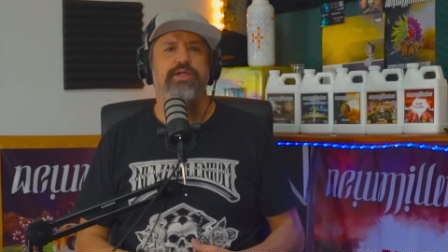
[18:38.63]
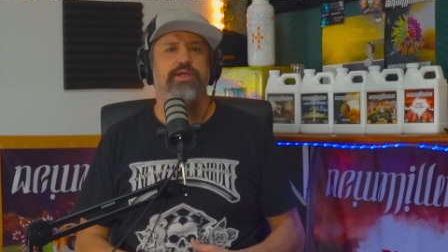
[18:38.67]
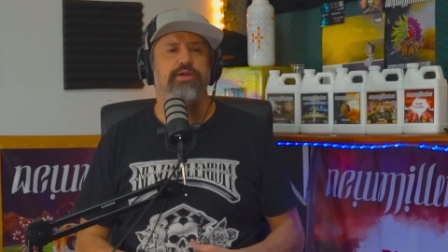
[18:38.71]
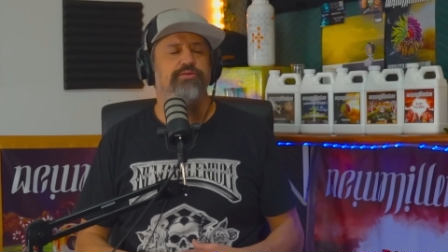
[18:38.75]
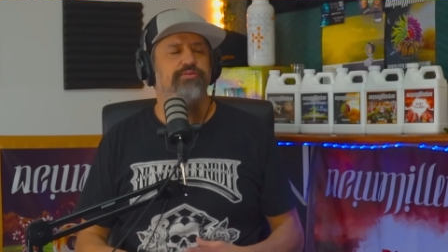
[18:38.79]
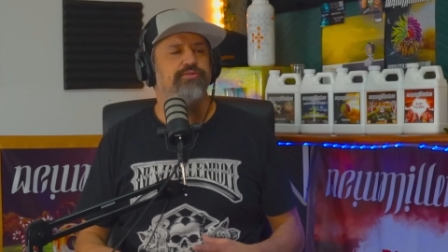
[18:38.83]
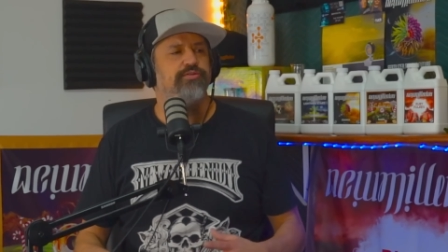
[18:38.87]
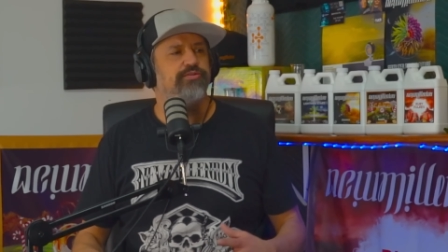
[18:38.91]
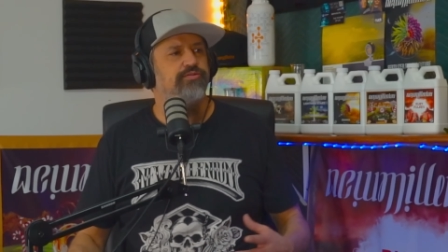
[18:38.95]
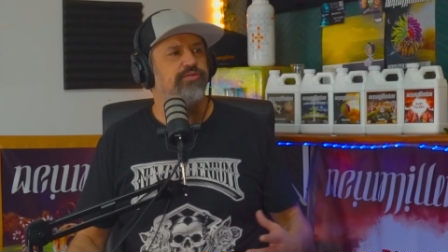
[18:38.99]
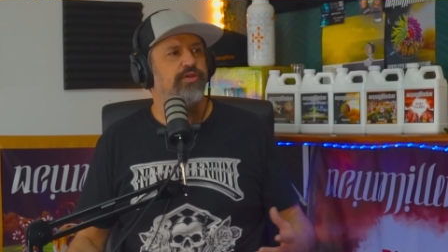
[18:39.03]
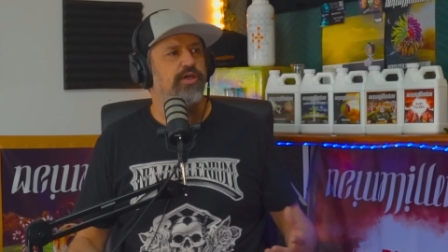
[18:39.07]

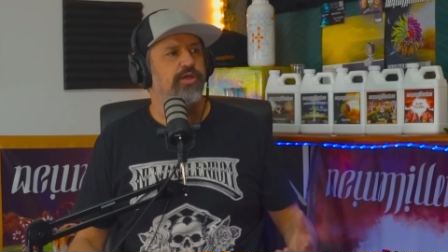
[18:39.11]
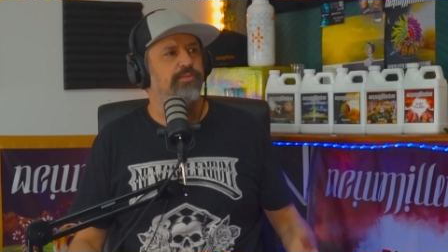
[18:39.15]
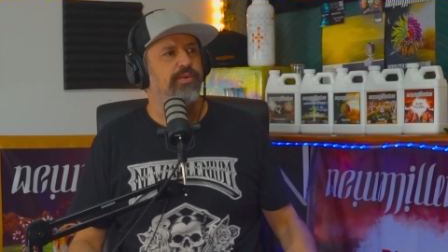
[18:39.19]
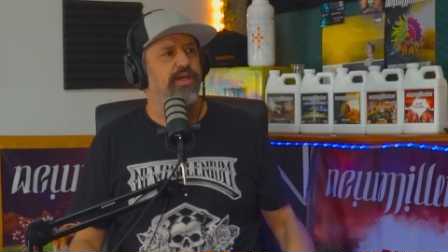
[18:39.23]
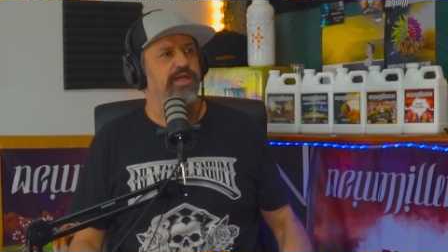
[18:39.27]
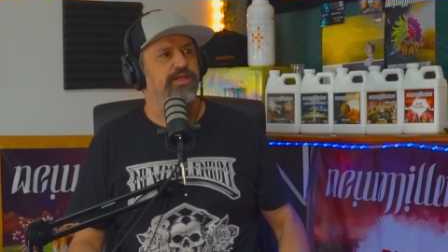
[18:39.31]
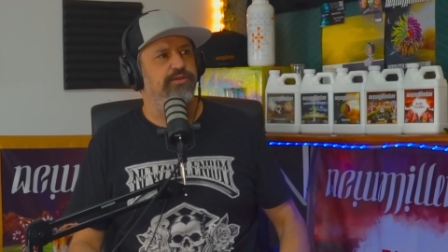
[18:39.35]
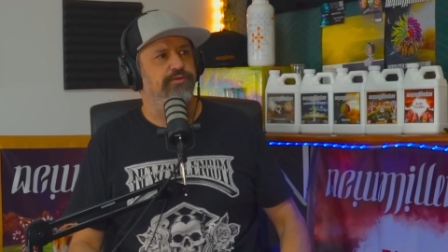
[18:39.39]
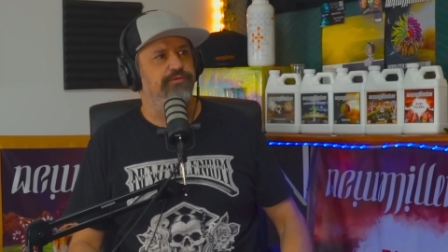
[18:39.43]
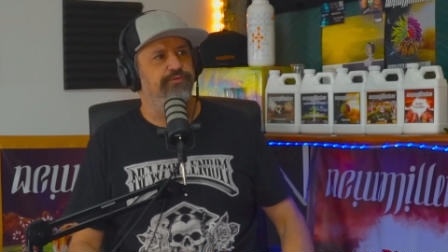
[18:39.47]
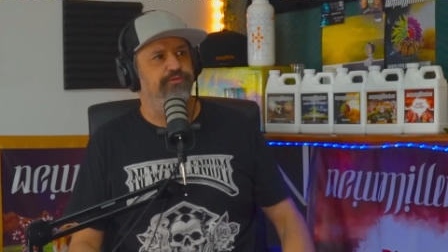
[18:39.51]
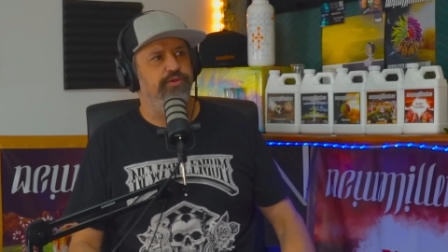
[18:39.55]
else is done
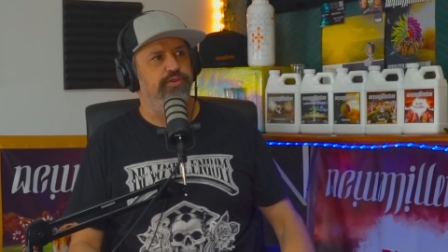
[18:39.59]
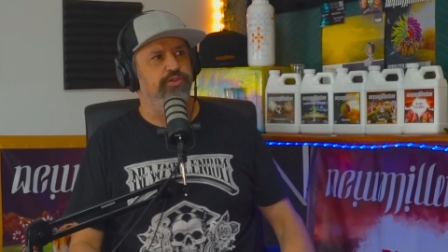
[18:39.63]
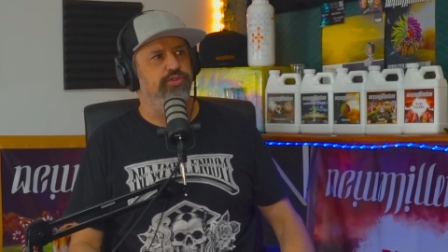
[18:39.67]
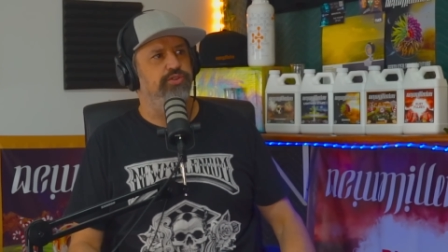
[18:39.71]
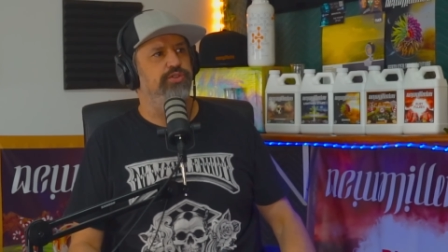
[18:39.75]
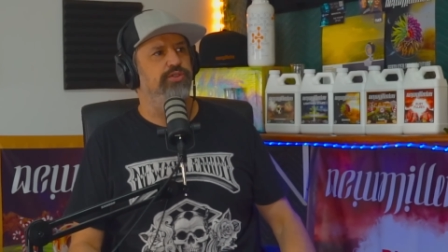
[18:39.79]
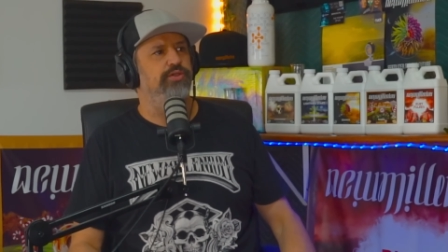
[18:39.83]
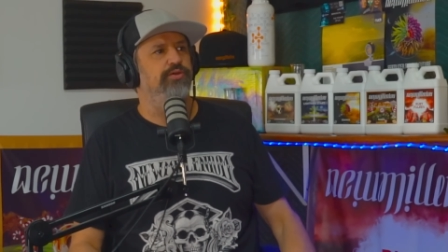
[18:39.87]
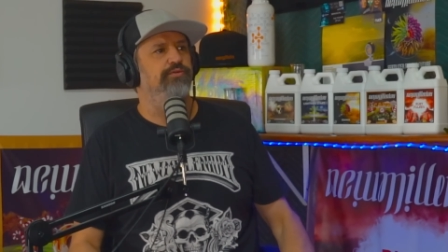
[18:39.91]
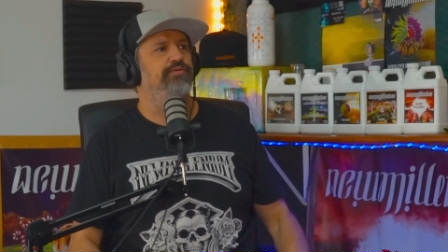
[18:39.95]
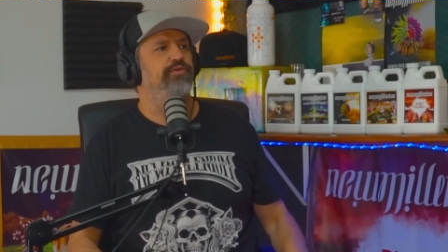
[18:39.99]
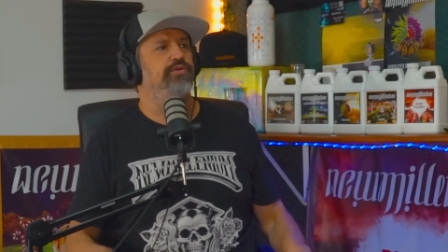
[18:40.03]
by diffusion.
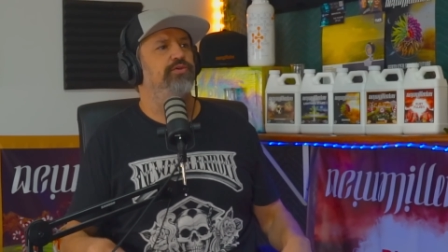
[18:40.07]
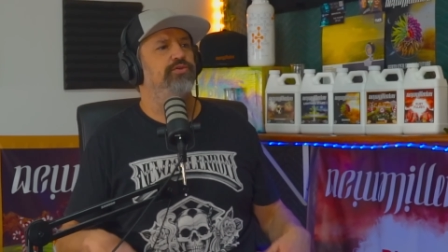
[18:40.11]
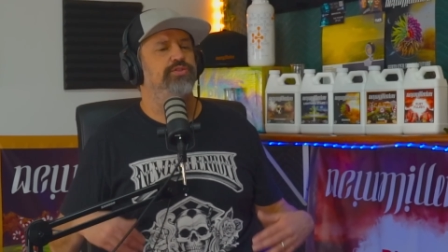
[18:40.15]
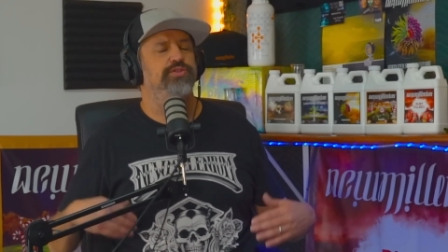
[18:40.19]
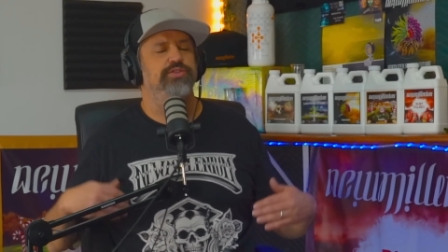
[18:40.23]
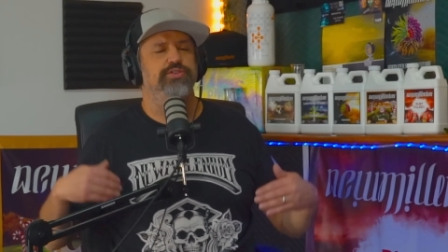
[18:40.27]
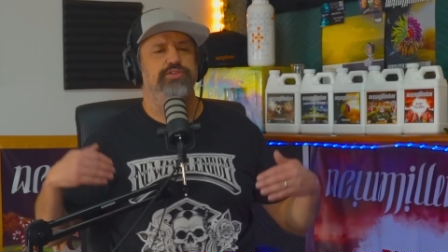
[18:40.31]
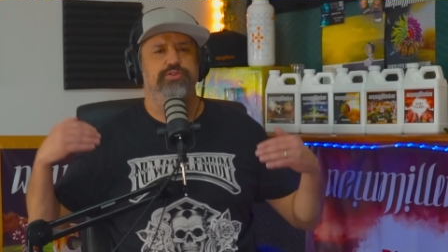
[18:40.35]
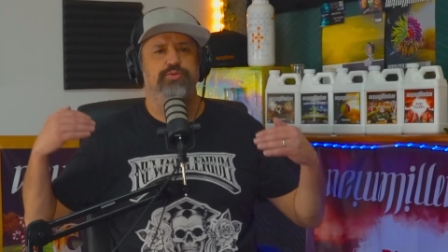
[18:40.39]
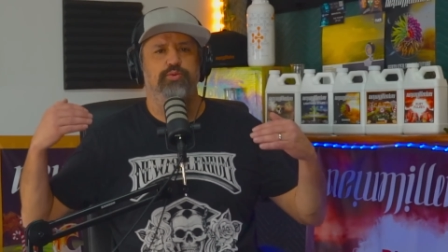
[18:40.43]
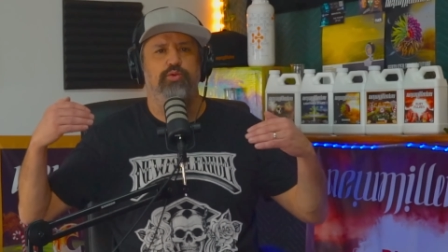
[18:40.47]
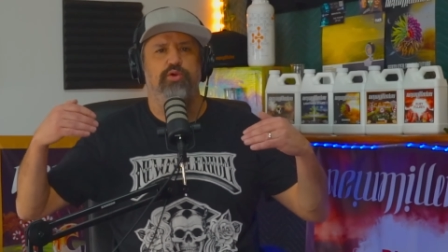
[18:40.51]

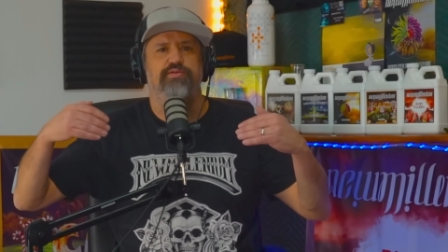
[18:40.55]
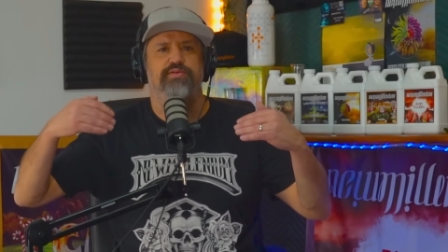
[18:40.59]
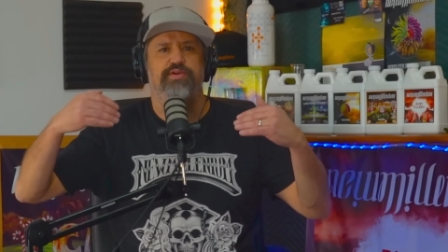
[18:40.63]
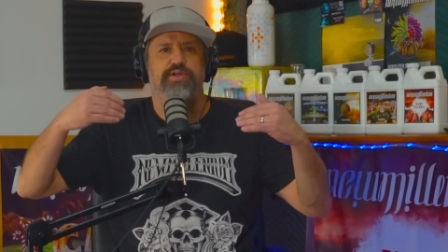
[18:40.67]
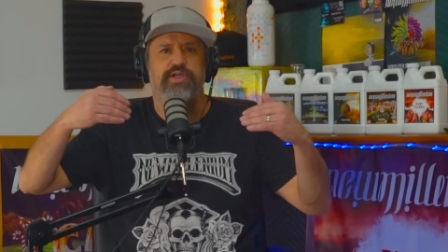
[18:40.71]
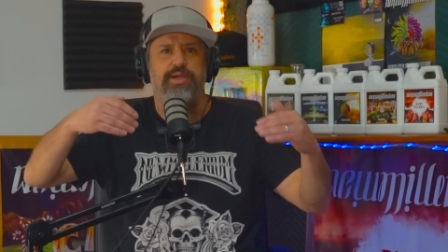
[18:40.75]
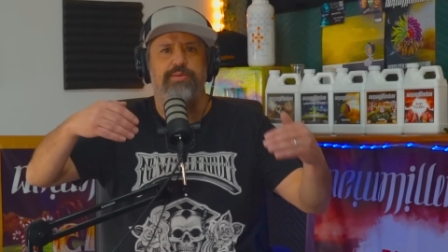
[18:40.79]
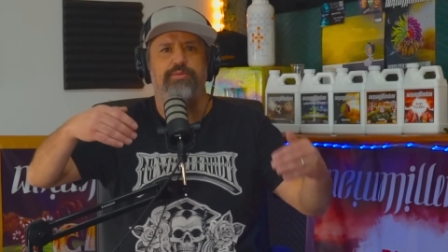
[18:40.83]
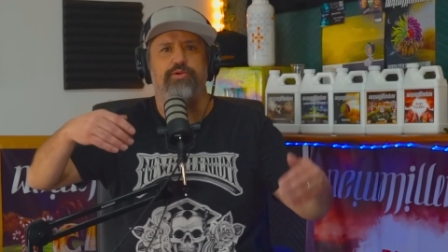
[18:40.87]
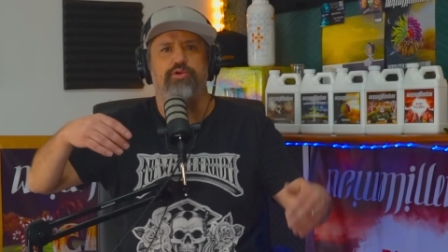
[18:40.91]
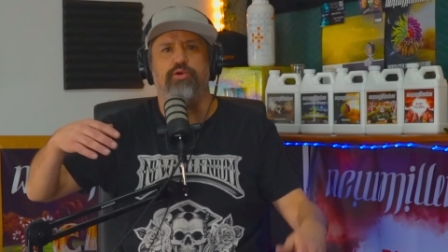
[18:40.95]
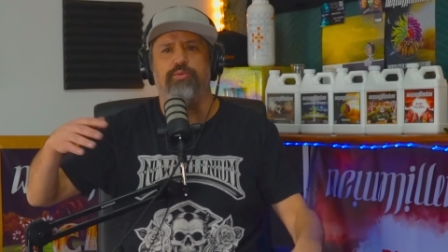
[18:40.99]
Diffusion is more of a
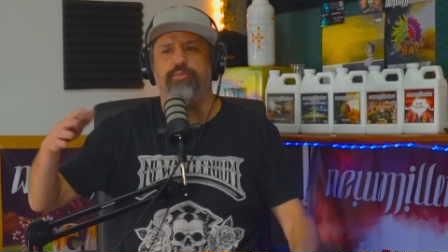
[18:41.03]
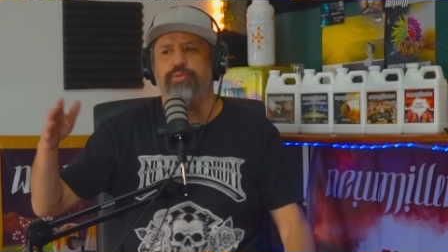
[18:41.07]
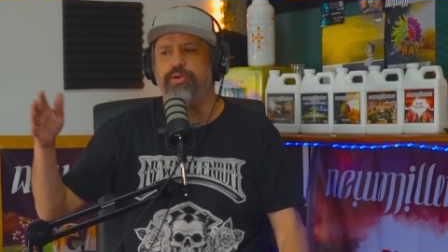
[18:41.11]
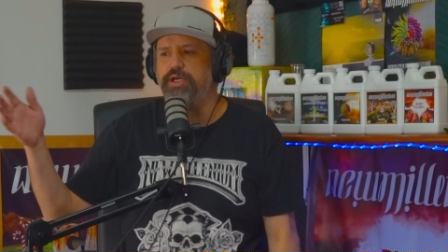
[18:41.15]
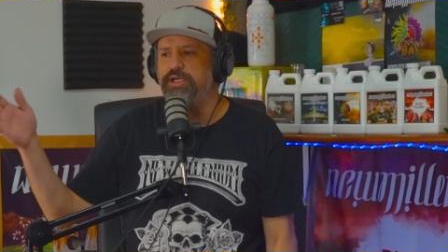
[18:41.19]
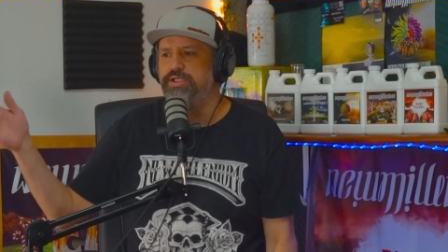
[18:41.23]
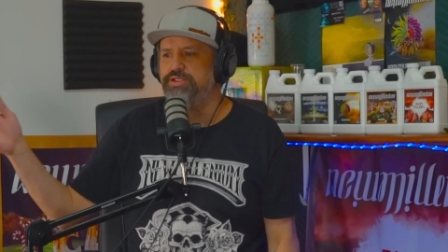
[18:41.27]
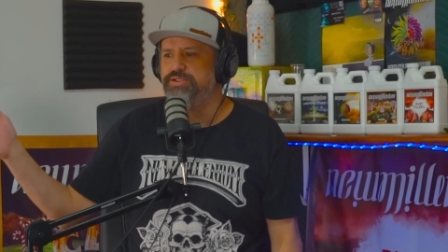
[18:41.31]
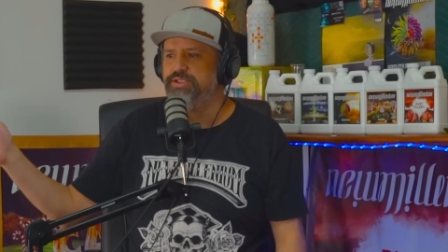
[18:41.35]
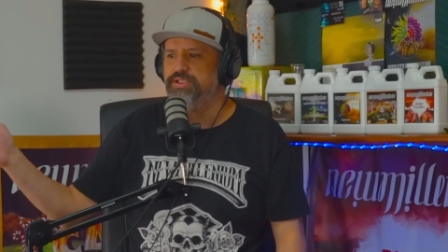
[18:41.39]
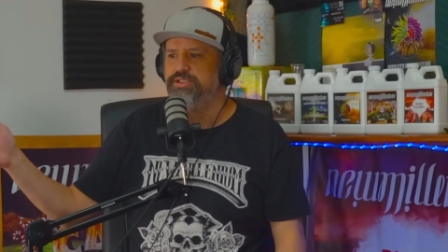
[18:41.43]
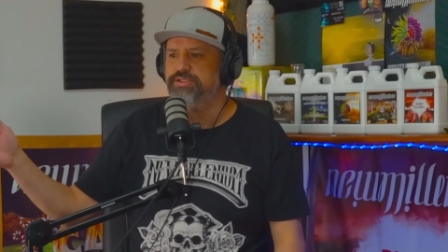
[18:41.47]
chemical
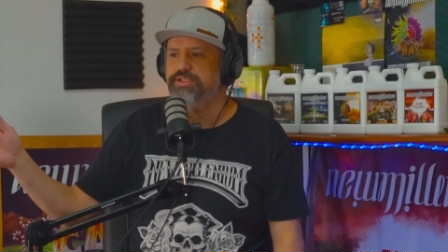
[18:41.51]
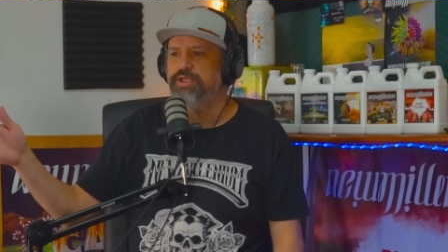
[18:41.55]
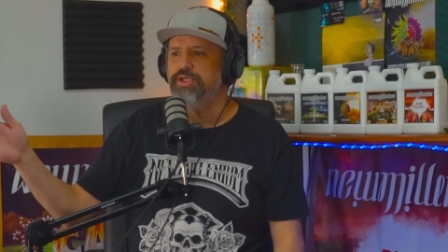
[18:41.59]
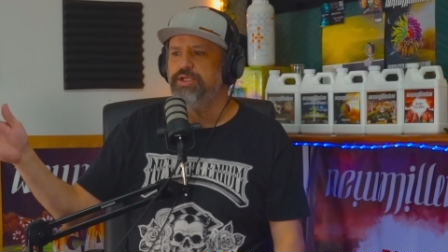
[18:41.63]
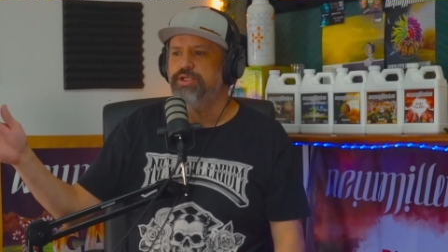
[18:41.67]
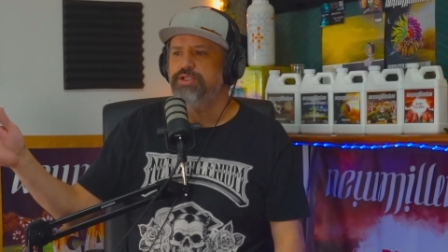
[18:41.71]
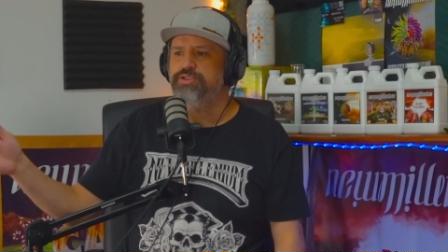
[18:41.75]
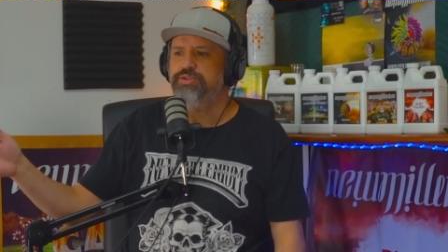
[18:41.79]
process,